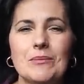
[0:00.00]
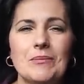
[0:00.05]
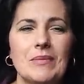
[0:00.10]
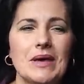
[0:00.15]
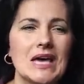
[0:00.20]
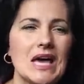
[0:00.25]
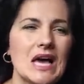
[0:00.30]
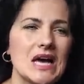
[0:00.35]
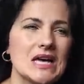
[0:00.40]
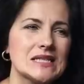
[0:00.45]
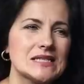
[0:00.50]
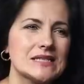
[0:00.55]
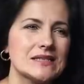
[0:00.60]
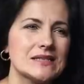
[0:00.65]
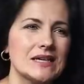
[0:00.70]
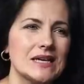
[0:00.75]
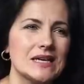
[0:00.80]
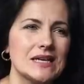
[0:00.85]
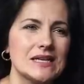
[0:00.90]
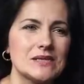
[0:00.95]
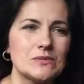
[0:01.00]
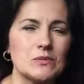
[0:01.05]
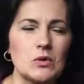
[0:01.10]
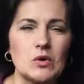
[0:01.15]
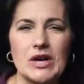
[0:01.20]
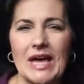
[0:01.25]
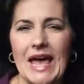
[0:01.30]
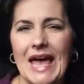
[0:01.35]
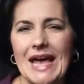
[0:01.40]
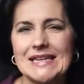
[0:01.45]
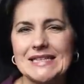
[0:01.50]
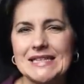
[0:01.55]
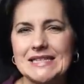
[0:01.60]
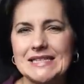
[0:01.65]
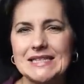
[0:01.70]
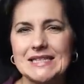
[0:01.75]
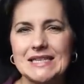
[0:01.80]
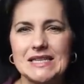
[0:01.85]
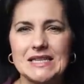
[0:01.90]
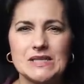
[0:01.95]
because it is more
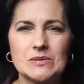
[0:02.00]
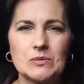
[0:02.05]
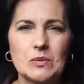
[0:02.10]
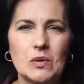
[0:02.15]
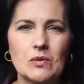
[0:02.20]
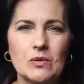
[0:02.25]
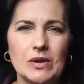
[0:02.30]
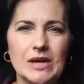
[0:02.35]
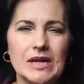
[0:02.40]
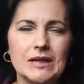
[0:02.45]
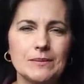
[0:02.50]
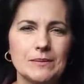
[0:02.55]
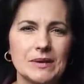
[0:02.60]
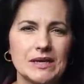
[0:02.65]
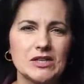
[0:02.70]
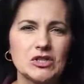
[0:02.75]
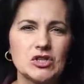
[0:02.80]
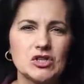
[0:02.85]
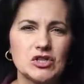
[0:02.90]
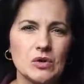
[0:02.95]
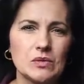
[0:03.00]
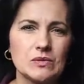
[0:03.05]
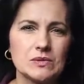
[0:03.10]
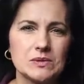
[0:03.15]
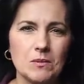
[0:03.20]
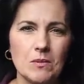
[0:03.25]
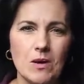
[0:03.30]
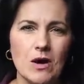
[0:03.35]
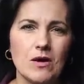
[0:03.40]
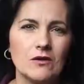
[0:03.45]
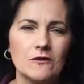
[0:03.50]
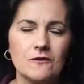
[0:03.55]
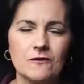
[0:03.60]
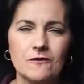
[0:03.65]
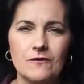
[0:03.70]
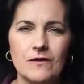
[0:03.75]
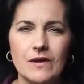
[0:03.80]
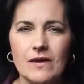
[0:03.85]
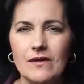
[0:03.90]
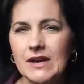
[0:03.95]
candid, it is more real, but it shows the model
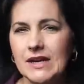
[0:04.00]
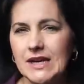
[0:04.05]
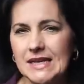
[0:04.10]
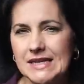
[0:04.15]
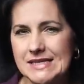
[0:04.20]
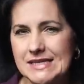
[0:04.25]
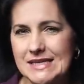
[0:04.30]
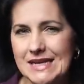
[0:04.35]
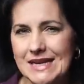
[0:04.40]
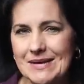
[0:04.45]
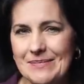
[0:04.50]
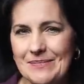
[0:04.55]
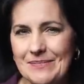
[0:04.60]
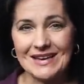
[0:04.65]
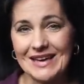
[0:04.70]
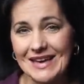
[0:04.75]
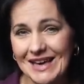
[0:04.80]
very nicely.